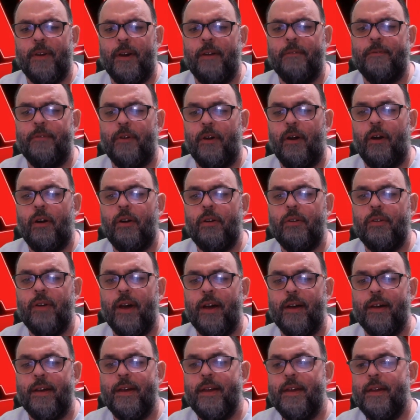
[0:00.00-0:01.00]
of
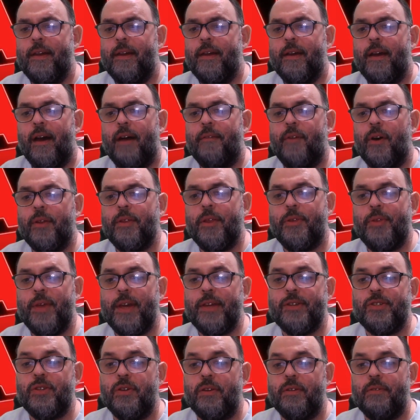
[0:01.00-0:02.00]
all the
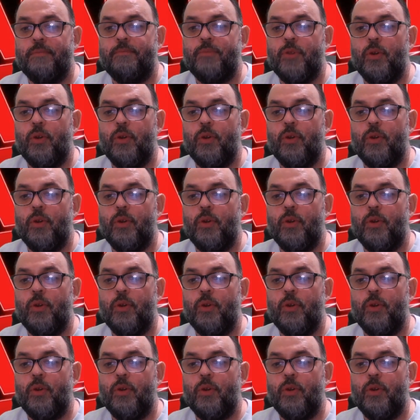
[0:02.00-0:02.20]
things you